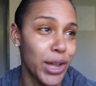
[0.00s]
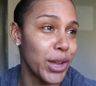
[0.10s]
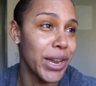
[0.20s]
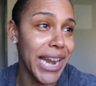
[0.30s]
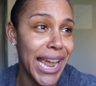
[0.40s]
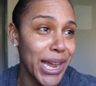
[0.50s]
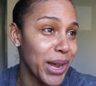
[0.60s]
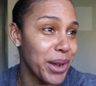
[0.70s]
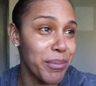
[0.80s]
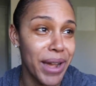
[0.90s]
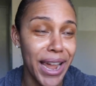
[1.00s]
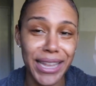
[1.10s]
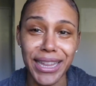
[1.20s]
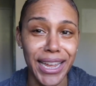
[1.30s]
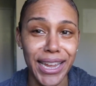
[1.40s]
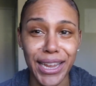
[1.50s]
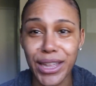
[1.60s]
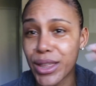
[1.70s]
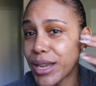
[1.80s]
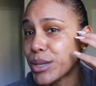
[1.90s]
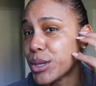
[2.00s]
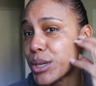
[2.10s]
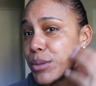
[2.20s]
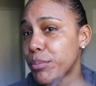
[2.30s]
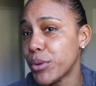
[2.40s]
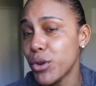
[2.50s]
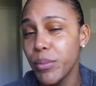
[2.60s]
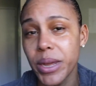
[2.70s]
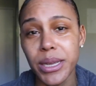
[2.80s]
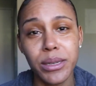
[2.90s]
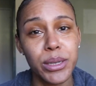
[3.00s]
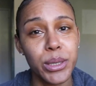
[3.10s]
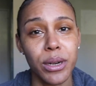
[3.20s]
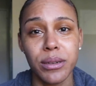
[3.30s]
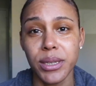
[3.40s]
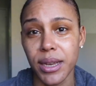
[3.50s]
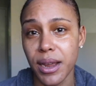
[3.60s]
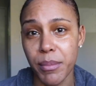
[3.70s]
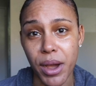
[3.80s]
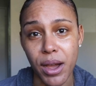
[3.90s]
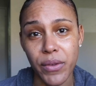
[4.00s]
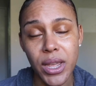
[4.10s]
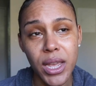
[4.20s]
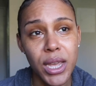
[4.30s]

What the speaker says: Good night and goodbye. Like, it's just boop, it just starts to come off.